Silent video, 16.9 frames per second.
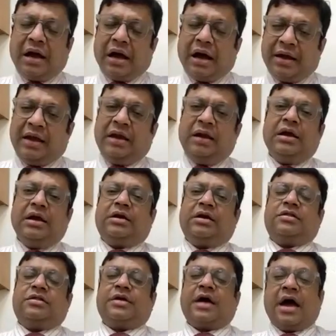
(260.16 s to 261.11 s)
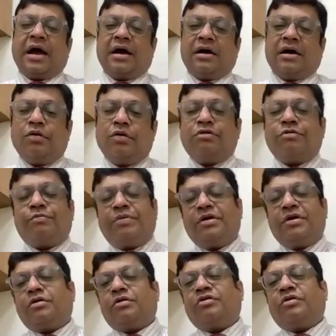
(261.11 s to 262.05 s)
Again, it is diagnosed
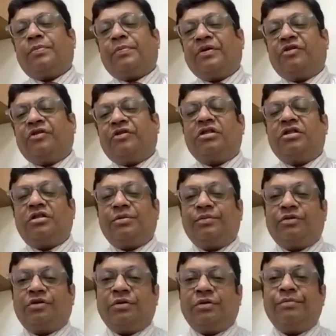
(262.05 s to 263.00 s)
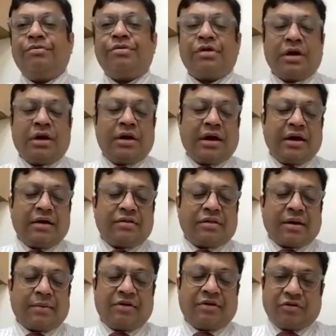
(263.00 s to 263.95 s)
based on the patient's symptoms and
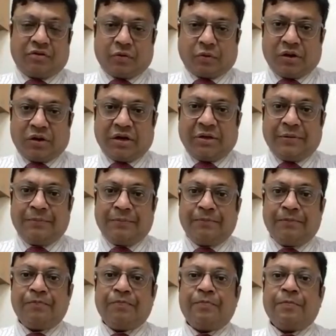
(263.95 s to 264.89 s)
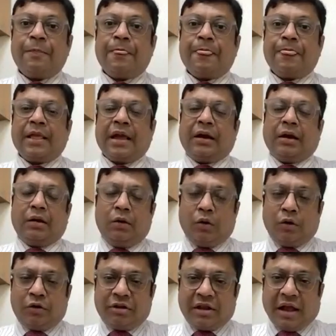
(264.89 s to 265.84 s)
examination.
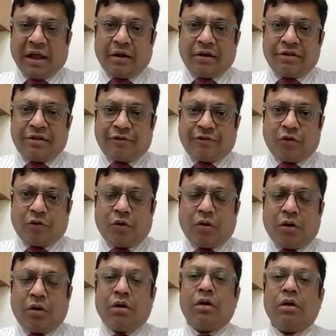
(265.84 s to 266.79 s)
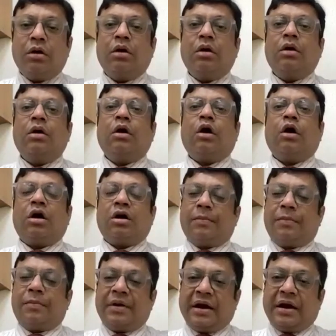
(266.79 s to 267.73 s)
It looks like a stroke
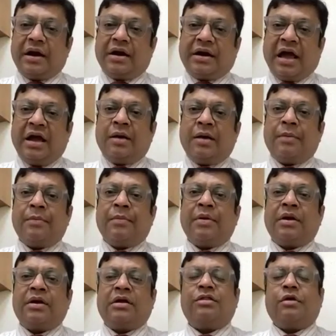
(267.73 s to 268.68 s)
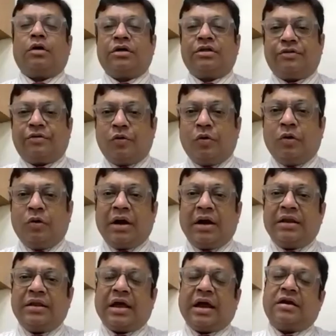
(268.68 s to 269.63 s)
or a brain attack, but it's not a stroke.
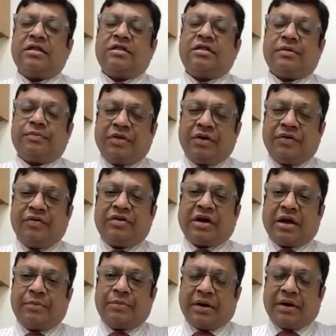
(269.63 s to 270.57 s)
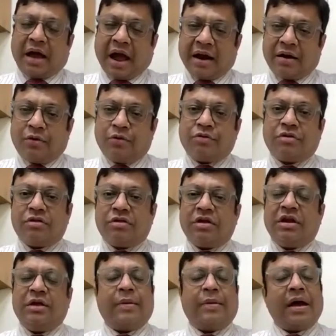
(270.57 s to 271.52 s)
And that is something which can be diagnosed easily by
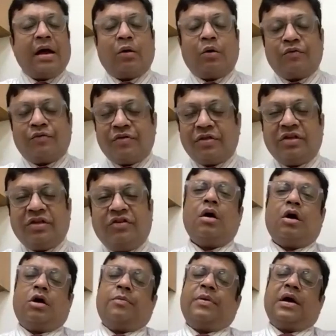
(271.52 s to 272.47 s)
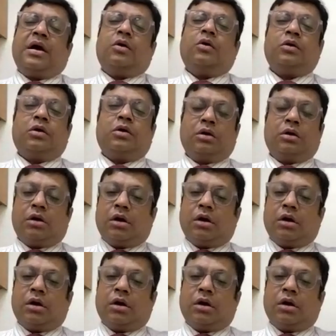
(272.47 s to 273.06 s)
a good physician or by a good